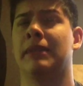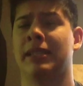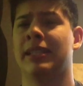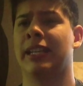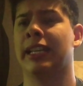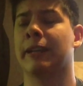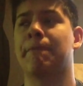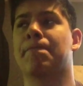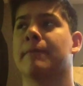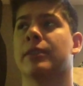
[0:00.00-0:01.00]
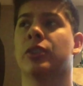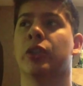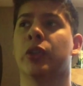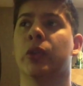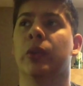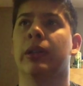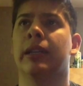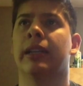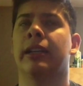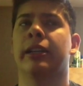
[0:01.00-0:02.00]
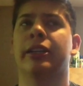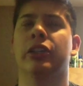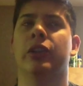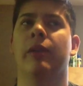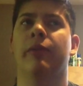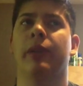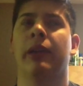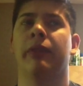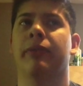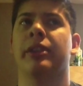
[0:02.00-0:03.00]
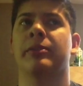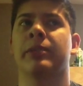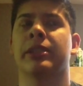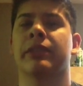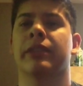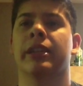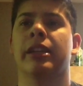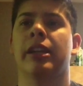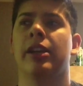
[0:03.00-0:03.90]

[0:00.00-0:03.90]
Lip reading: It's an 80 gallon. So, that's the biggest I've had.